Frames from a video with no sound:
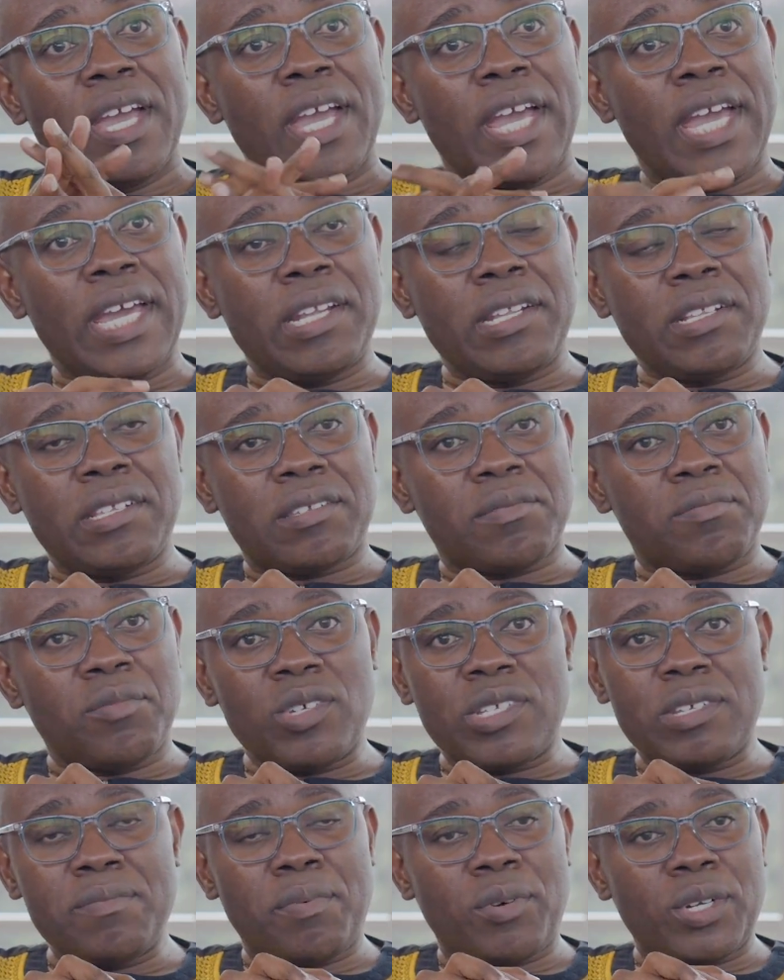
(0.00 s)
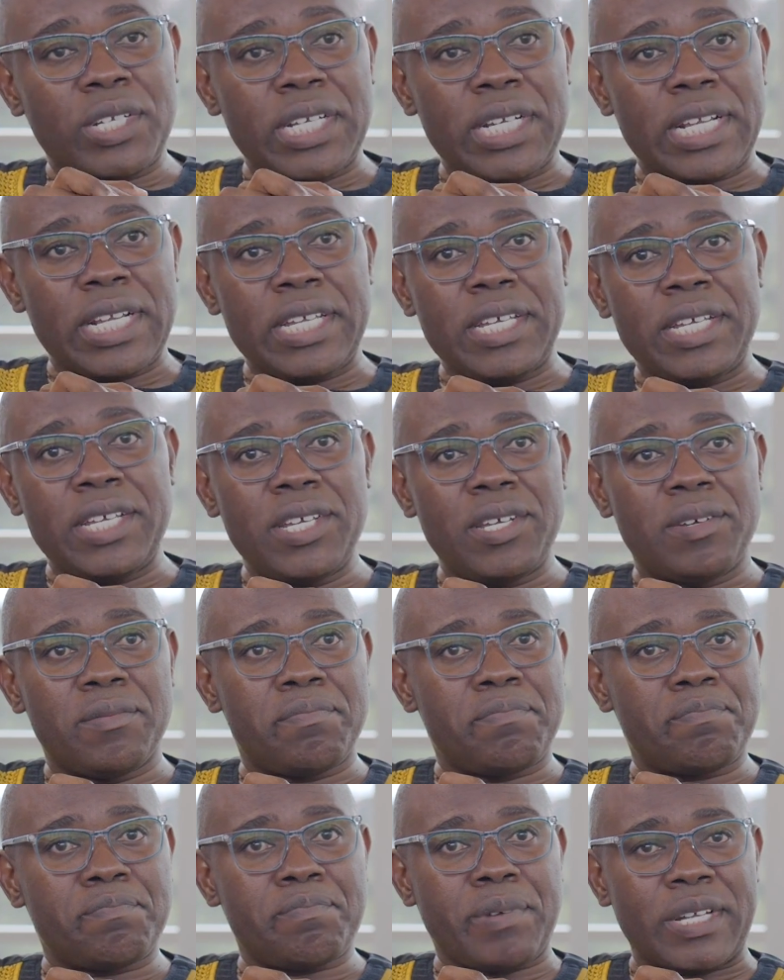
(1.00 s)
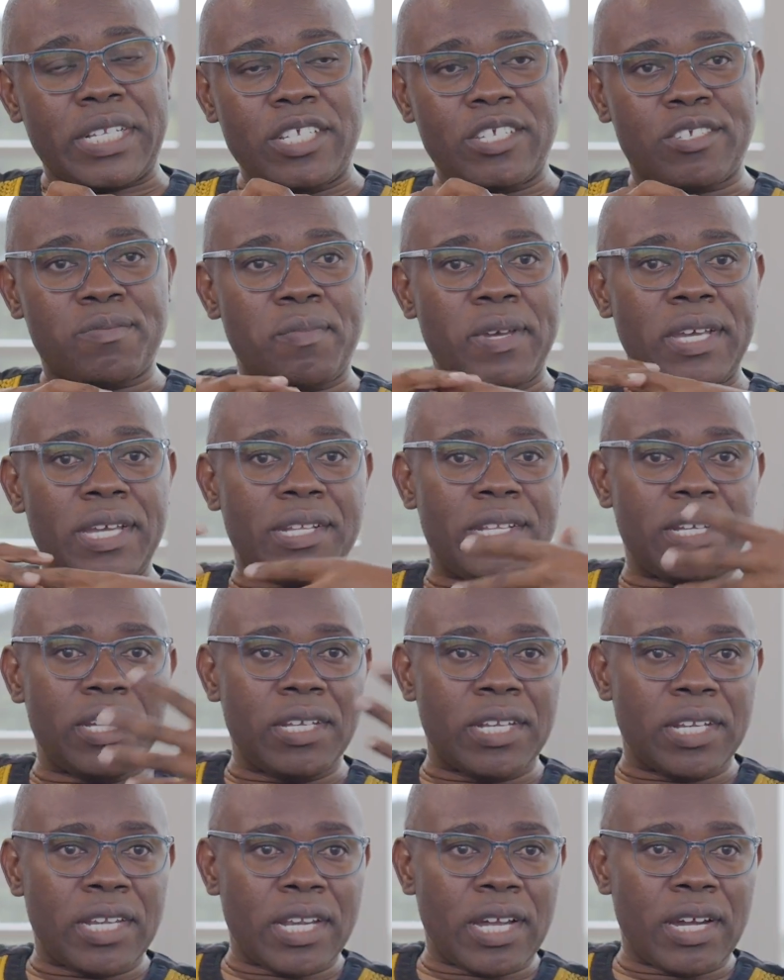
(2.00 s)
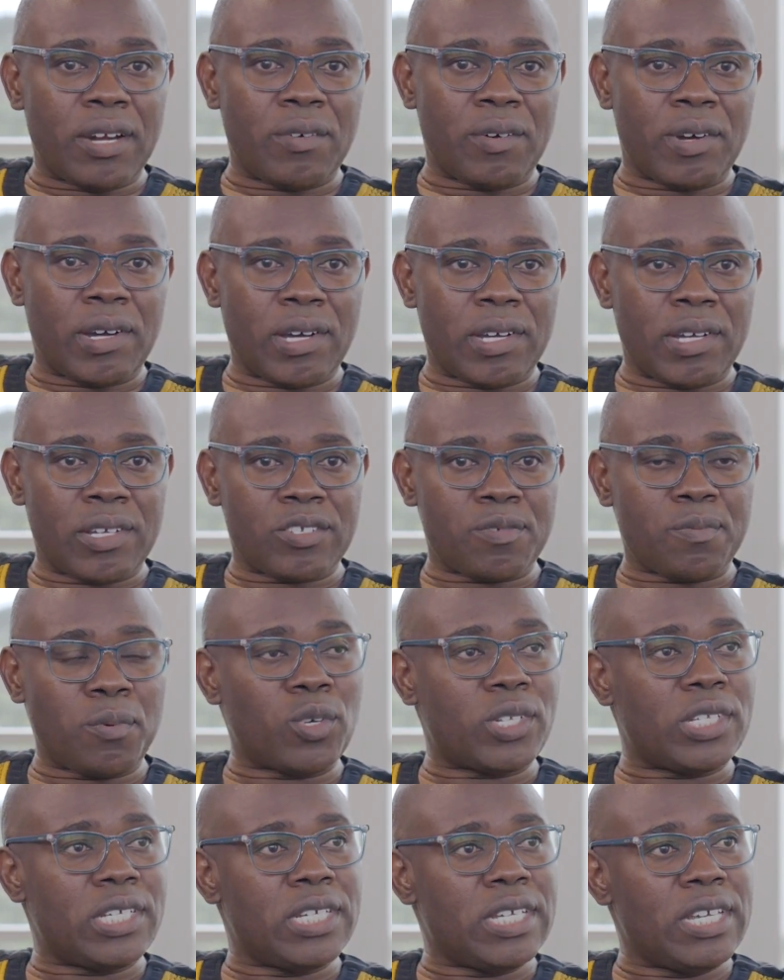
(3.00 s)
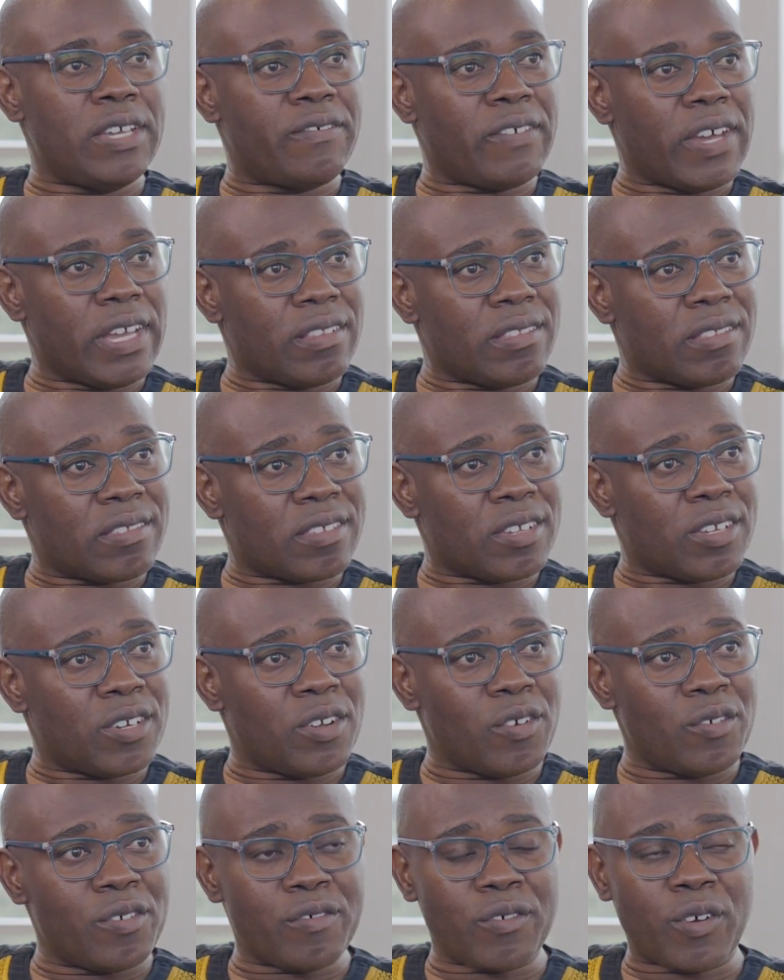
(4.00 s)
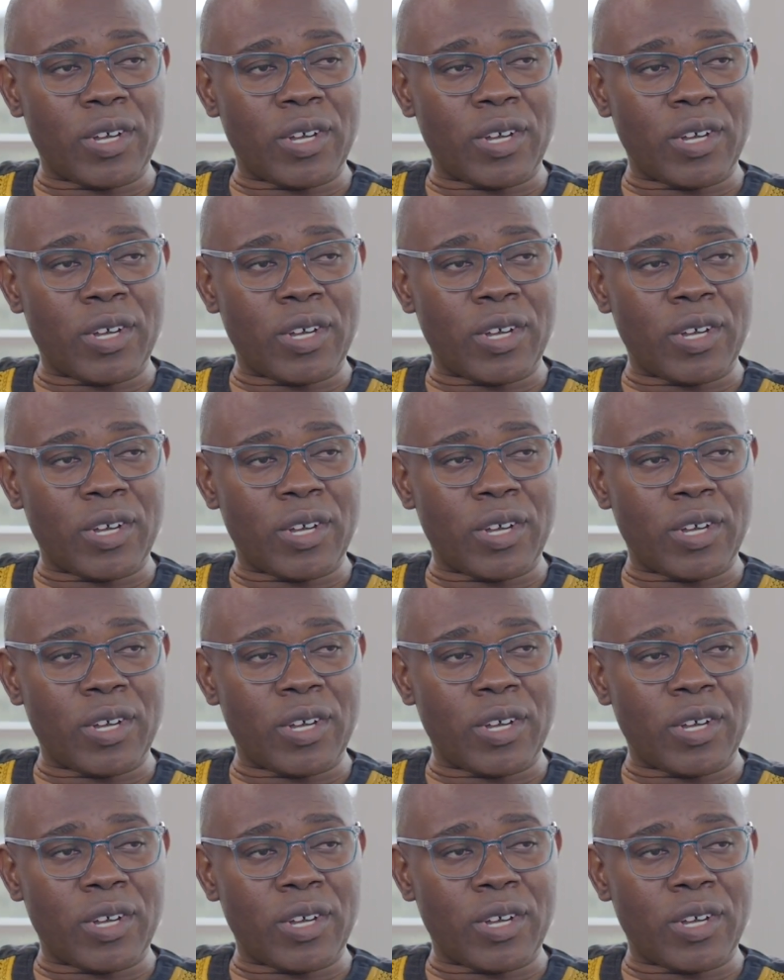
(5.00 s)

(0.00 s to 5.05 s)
And most importantly, participate in our sporting events. We've